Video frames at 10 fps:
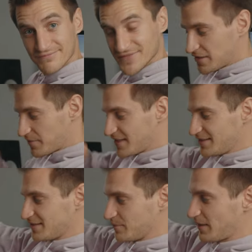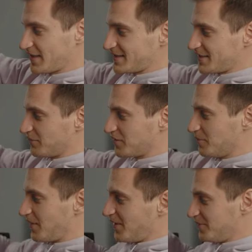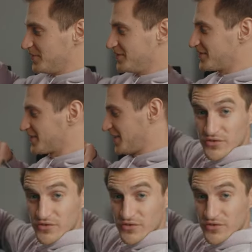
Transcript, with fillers: It's amazing, plenty of compartments.